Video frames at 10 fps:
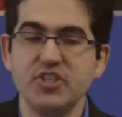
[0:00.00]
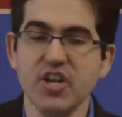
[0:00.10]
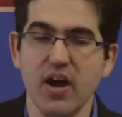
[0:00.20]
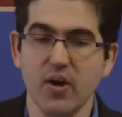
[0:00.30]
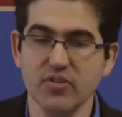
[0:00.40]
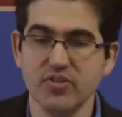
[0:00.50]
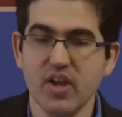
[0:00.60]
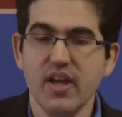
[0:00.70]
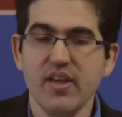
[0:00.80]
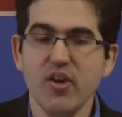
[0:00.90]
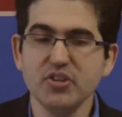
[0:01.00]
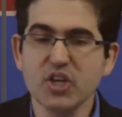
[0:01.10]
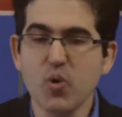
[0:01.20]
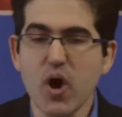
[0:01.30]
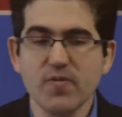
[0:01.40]
Jones. Here's a
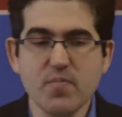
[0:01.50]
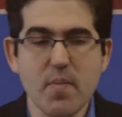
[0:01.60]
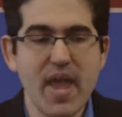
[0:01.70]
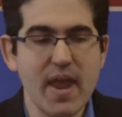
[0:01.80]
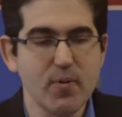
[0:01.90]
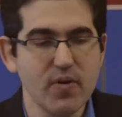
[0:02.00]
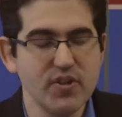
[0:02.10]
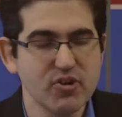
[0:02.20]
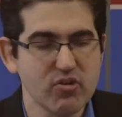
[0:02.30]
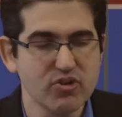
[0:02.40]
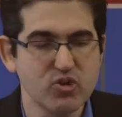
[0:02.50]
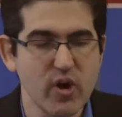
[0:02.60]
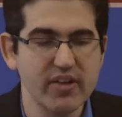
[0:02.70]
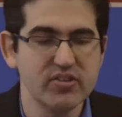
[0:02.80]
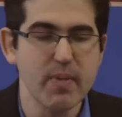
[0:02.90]
quote from a paper in the journal
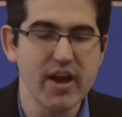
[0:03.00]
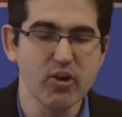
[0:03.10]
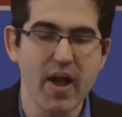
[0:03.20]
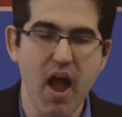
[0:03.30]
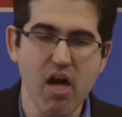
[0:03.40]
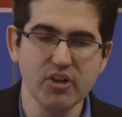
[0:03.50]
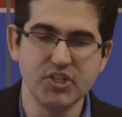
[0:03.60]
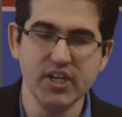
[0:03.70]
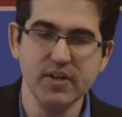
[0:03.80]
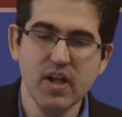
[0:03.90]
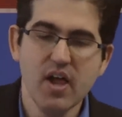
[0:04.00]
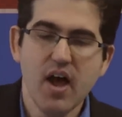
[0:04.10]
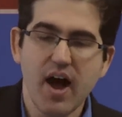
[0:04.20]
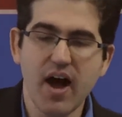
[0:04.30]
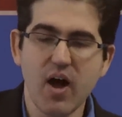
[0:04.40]
Trends in Microbiology,
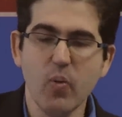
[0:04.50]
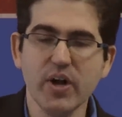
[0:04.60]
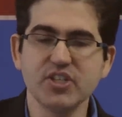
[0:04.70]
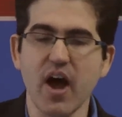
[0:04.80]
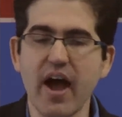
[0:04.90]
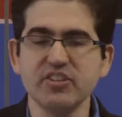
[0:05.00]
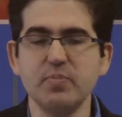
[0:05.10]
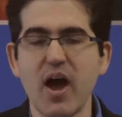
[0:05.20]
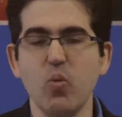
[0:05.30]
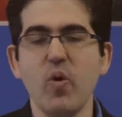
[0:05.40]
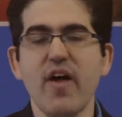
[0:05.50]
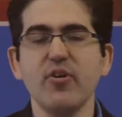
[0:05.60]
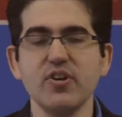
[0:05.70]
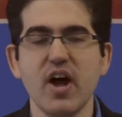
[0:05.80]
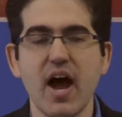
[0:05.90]
uh, which talks about
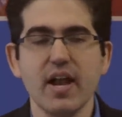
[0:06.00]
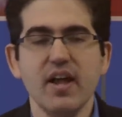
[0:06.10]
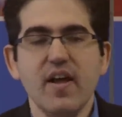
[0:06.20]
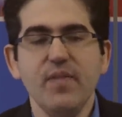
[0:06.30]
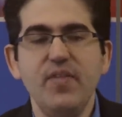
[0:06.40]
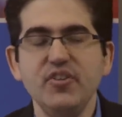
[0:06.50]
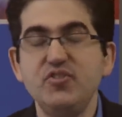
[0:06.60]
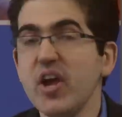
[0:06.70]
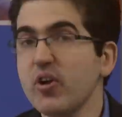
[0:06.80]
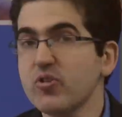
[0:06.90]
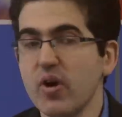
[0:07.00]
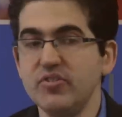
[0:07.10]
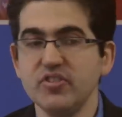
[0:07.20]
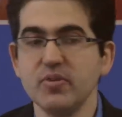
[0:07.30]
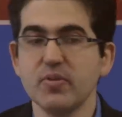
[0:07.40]
whether or not this secretory
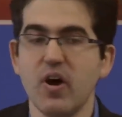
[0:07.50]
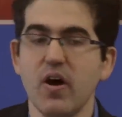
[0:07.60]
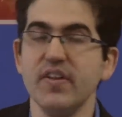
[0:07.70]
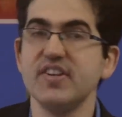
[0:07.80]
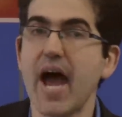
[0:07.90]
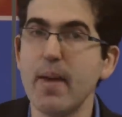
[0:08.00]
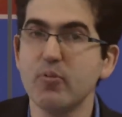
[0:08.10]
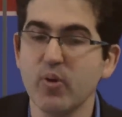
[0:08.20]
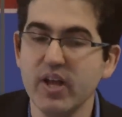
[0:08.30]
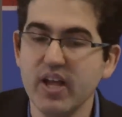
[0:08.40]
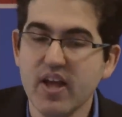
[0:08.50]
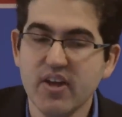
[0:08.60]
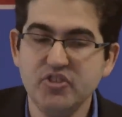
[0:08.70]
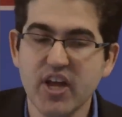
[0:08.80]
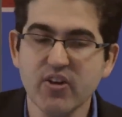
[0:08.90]
system, called the type 3
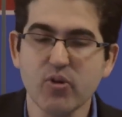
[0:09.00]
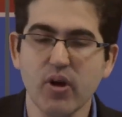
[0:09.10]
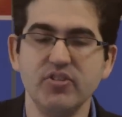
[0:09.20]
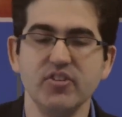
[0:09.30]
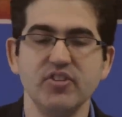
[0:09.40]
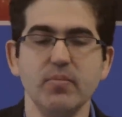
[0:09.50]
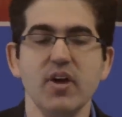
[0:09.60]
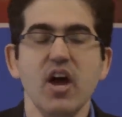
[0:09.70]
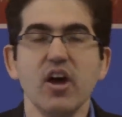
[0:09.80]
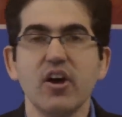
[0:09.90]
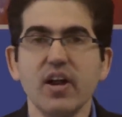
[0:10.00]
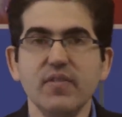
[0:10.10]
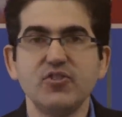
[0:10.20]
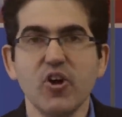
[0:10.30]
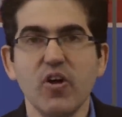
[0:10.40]
secretory system, could
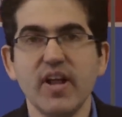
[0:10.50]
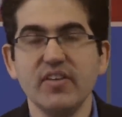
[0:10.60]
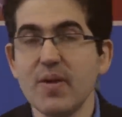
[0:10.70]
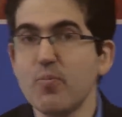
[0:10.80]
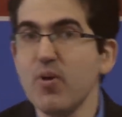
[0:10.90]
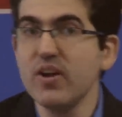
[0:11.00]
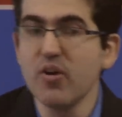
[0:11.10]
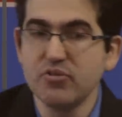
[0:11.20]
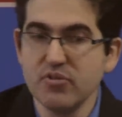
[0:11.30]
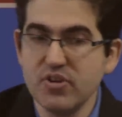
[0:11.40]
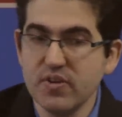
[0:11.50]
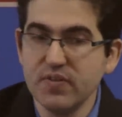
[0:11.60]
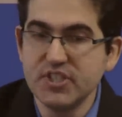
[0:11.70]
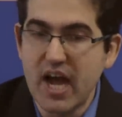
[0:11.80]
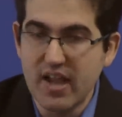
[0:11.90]
have served as a precursor to the
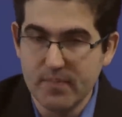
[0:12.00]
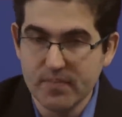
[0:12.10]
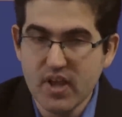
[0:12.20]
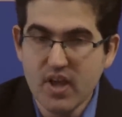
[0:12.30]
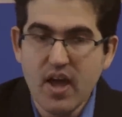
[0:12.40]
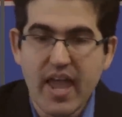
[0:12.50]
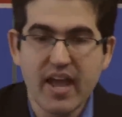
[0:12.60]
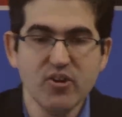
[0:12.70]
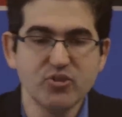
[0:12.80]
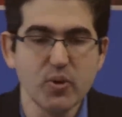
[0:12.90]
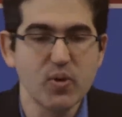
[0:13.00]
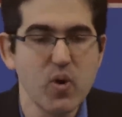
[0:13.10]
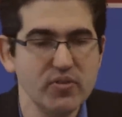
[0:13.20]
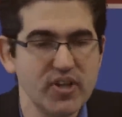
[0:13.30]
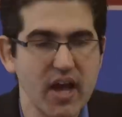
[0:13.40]
flagellum. And here's what the
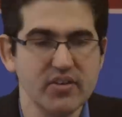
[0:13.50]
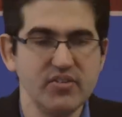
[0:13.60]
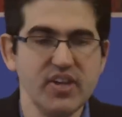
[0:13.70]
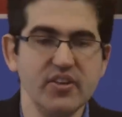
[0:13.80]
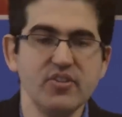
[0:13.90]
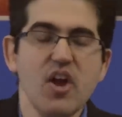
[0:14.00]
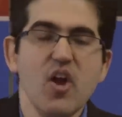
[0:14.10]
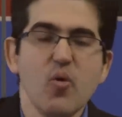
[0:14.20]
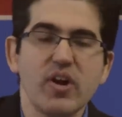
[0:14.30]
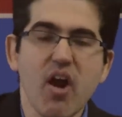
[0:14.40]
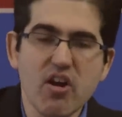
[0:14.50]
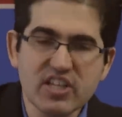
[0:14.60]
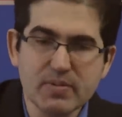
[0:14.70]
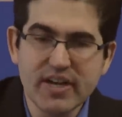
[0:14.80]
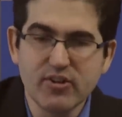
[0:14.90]
quote says. It says, regarding
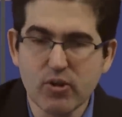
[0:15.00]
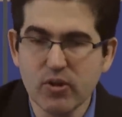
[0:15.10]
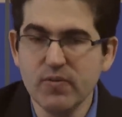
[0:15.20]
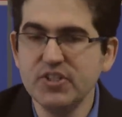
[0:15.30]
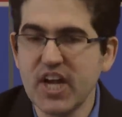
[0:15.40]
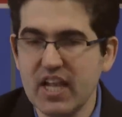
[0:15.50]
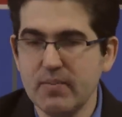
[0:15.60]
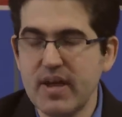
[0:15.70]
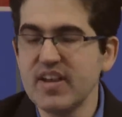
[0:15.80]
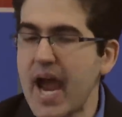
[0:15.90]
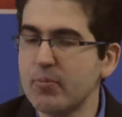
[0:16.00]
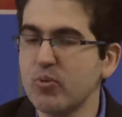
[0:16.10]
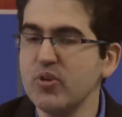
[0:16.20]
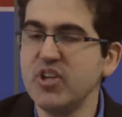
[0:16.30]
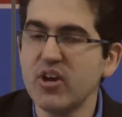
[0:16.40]
the bacterial flagellum and type
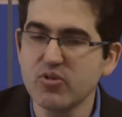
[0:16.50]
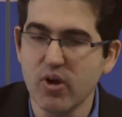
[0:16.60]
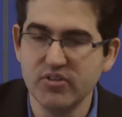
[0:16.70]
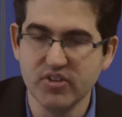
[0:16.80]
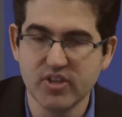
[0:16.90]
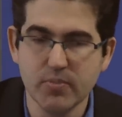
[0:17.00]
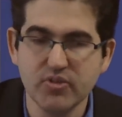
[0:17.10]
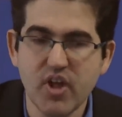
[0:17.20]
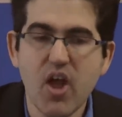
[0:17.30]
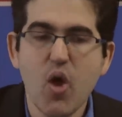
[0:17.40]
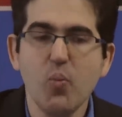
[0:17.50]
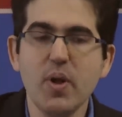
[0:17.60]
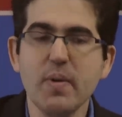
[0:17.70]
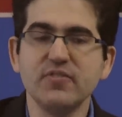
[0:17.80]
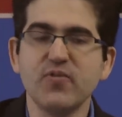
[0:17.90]
3 secretory systems, we
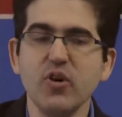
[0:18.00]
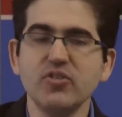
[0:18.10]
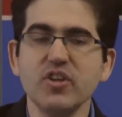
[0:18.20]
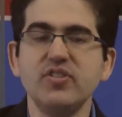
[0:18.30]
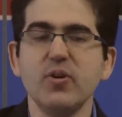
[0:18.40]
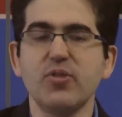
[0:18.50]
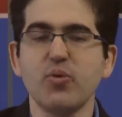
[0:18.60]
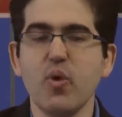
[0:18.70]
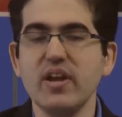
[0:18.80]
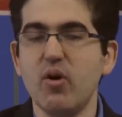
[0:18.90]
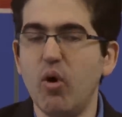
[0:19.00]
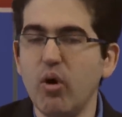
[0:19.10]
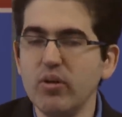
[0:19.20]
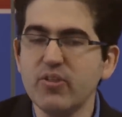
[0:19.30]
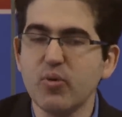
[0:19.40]
must first consider three and
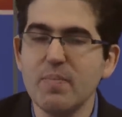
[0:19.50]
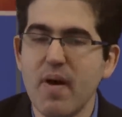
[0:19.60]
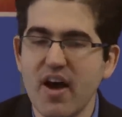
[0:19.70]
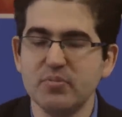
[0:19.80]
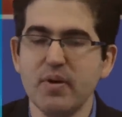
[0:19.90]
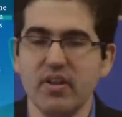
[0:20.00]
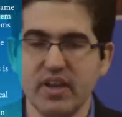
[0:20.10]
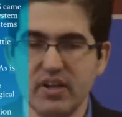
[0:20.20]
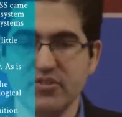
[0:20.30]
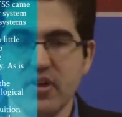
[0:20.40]
only three possibilities.